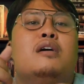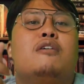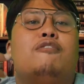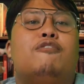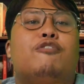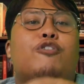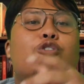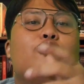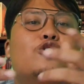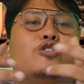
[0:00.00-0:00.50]

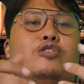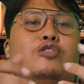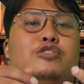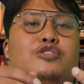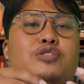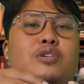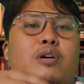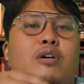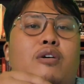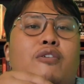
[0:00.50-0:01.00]
For
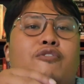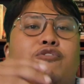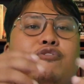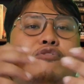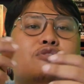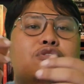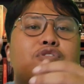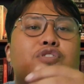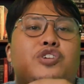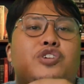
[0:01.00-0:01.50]
those of
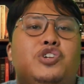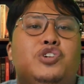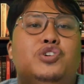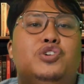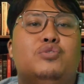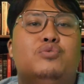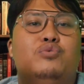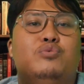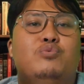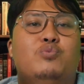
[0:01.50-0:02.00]

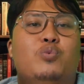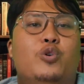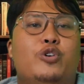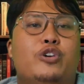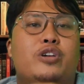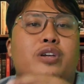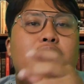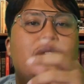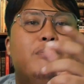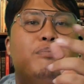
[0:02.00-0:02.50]
you
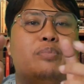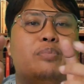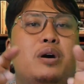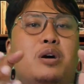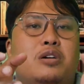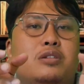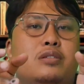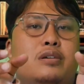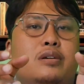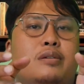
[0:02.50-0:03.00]
working
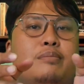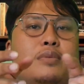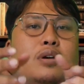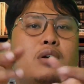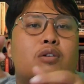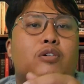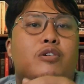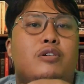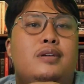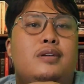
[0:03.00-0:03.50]
part-time
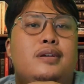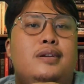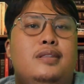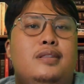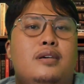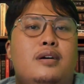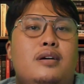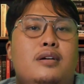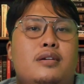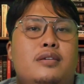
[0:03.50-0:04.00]
or
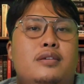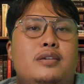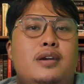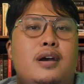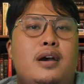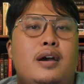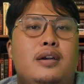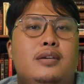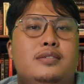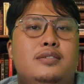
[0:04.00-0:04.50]
in a
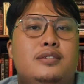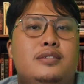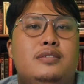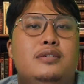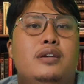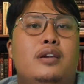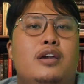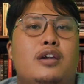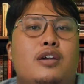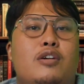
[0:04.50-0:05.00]
tight
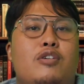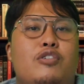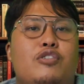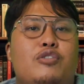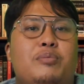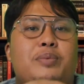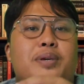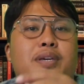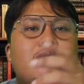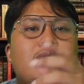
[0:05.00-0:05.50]

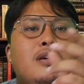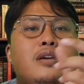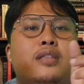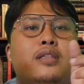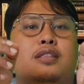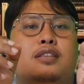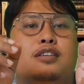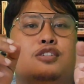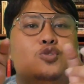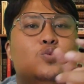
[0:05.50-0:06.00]
economy,
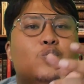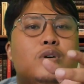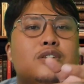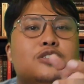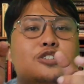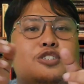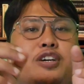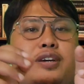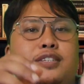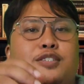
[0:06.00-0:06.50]
this
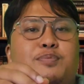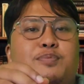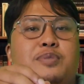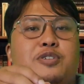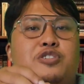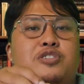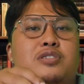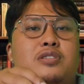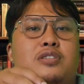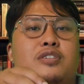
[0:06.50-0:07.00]
one's
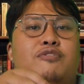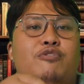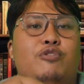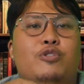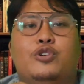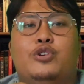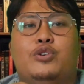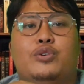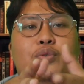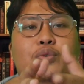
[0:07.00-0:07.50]
especially
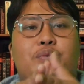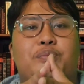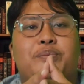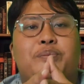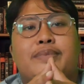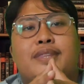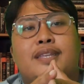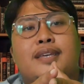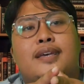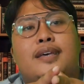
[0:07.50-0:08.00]
for you.
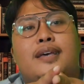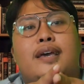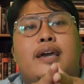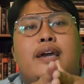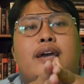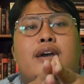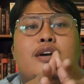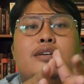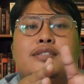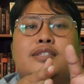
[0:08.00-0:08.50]

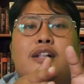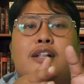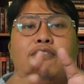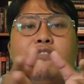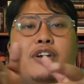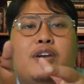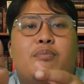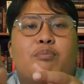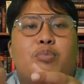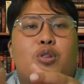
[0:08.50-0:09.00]

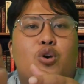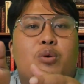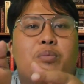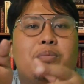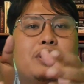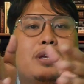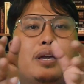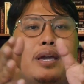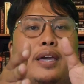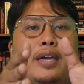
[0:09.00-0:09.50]

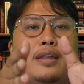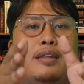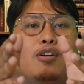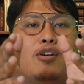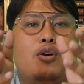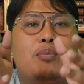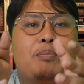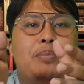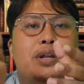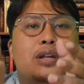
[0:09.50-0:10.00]
Self-employment can
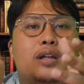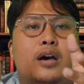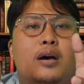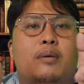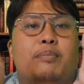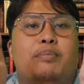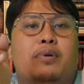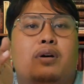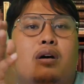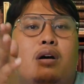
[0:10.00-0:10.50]
open
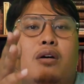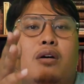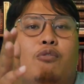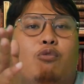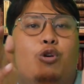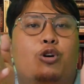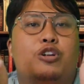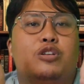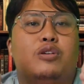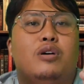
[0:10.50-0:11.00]
up a
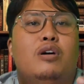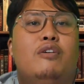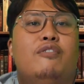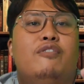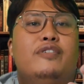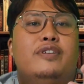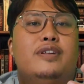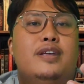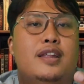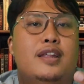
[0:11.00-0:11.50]
world
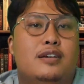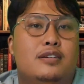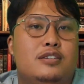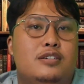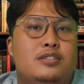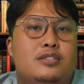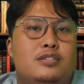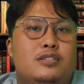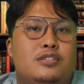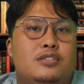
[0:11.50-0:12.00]
of
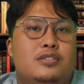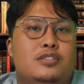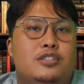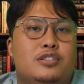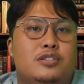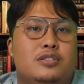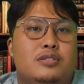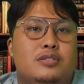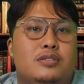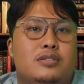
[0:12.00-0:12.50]

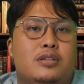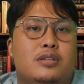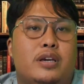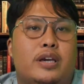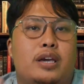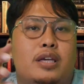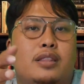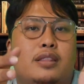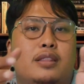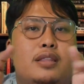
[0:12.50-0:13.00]
deduction
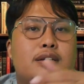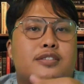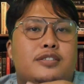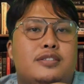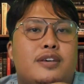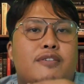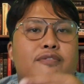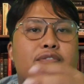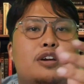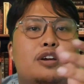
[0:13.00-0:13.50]
and
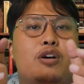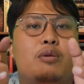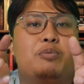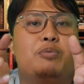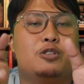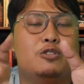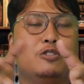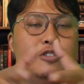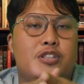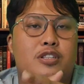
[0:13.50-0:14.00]
tax-saving
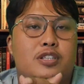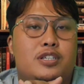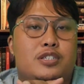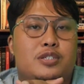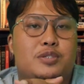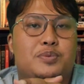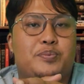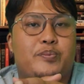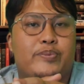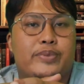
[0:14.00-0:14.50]

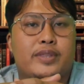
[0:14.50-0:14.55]
opportunities.